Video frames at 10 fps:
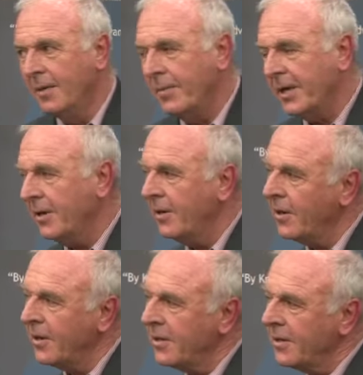
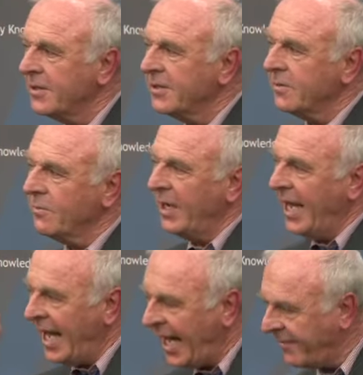because we
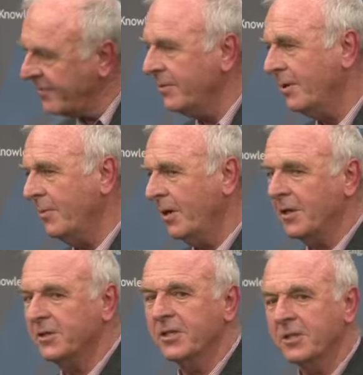have to
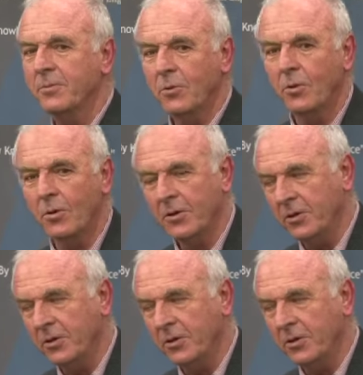emerge as a more